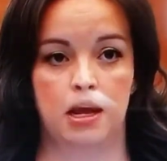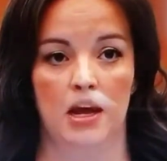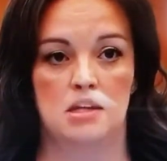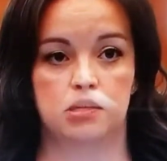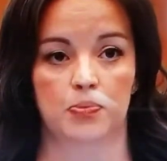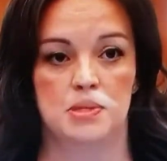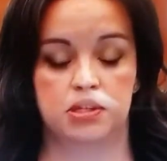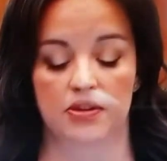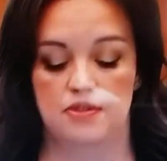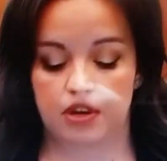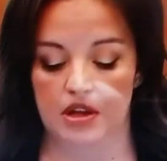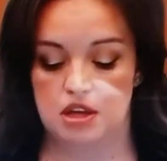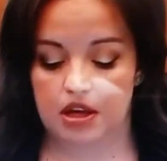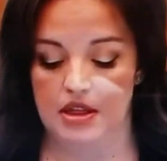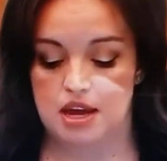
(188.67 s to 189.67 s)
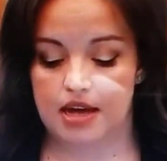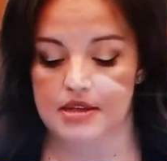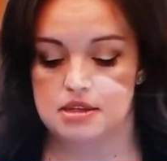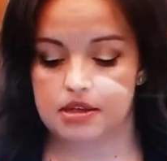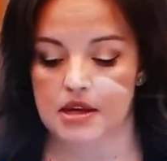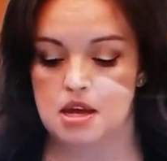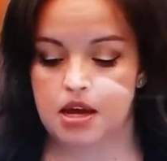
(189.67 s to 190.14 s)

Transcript: And specifically, that's